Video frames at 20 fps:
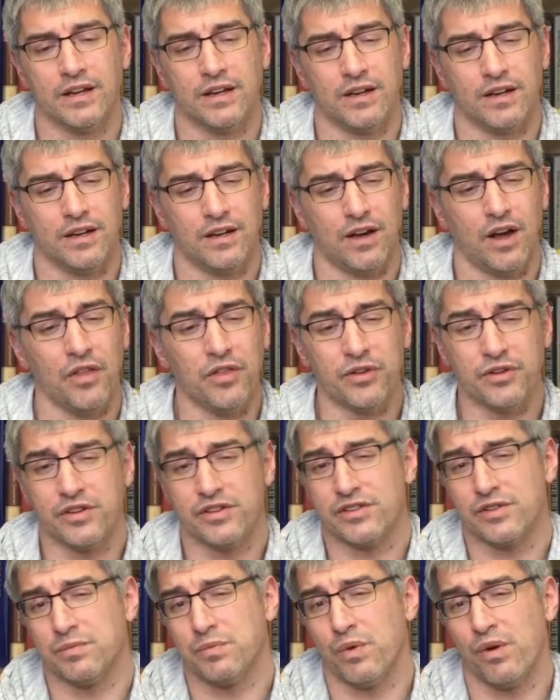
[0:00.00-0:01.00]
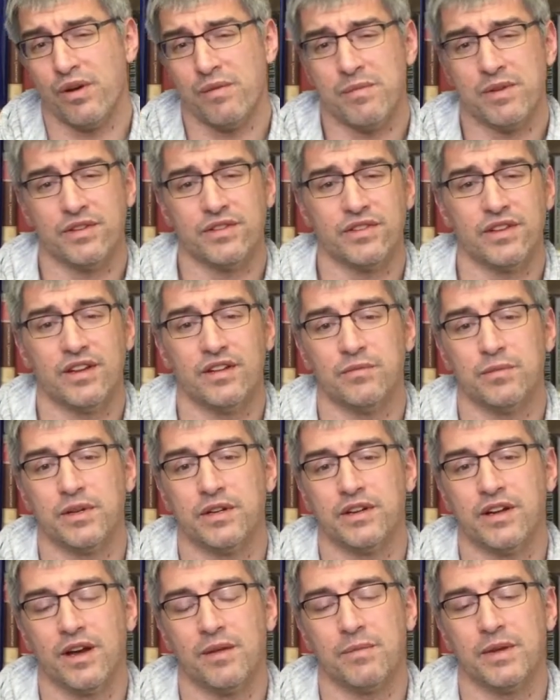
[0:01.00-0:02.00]
Uh, other disappointments that have
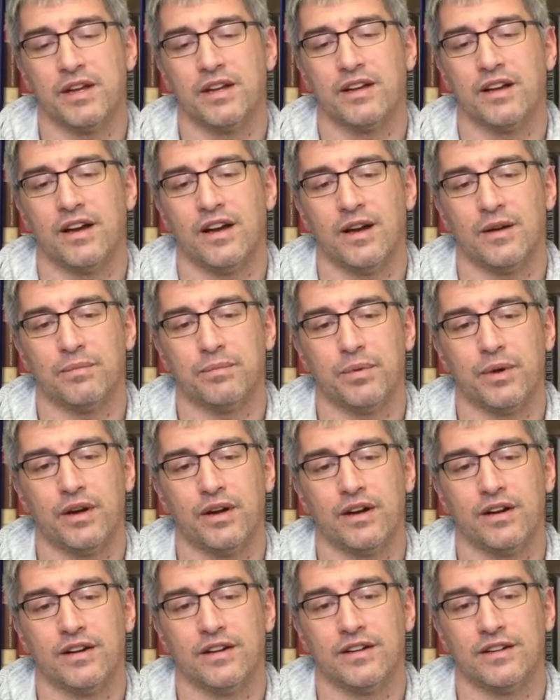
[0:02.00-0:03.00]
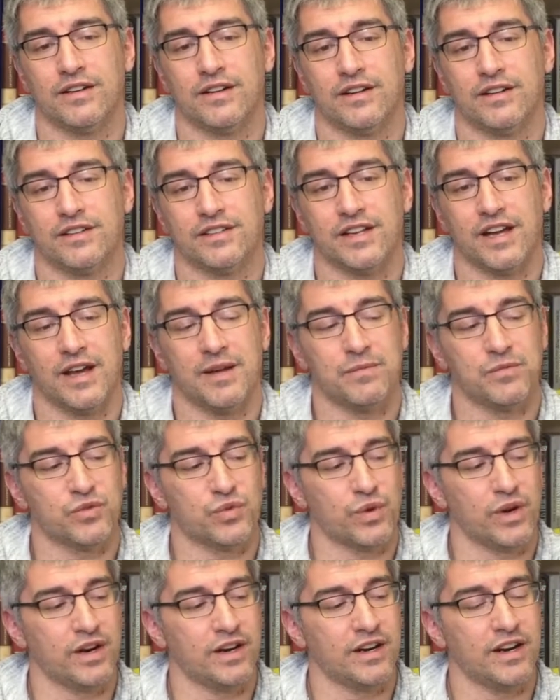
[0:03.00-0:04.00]
been coming up are, are times
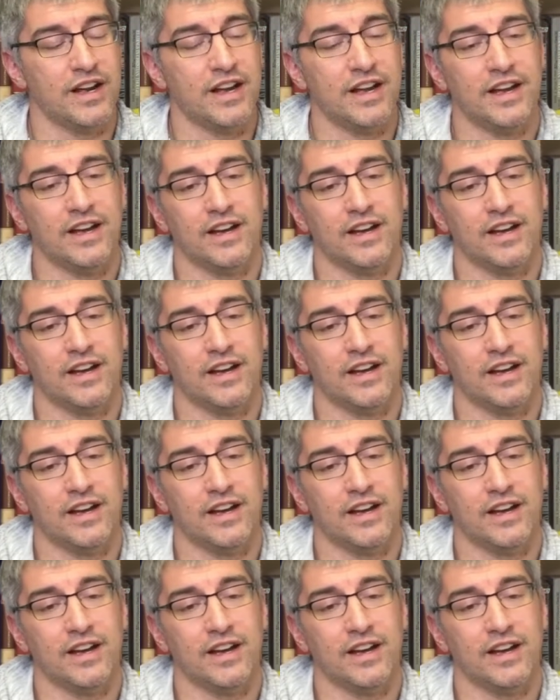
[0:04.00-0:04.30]
where